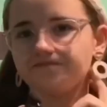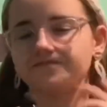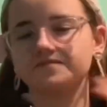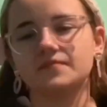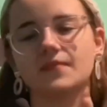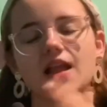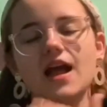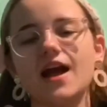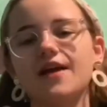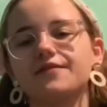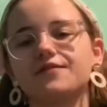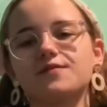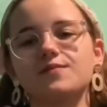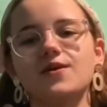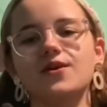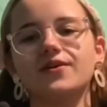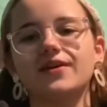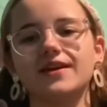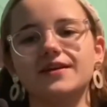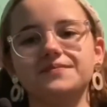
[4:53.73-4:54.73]
I've
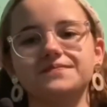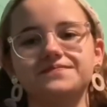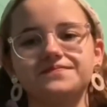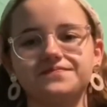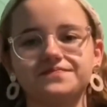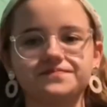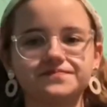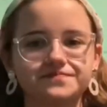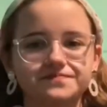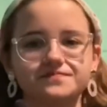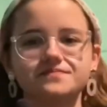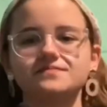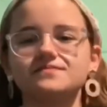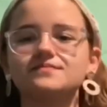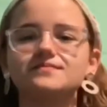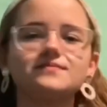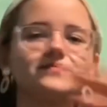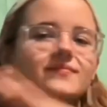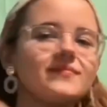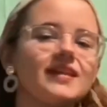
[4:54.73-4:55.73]
done
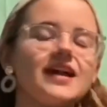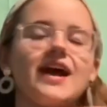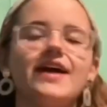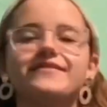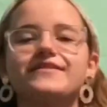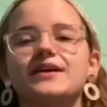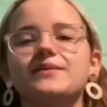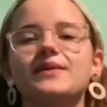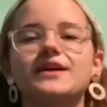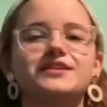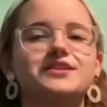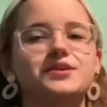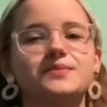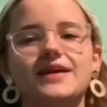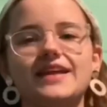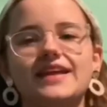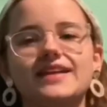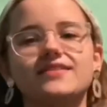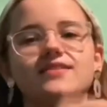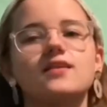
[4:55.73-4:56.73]
my 2 minutes.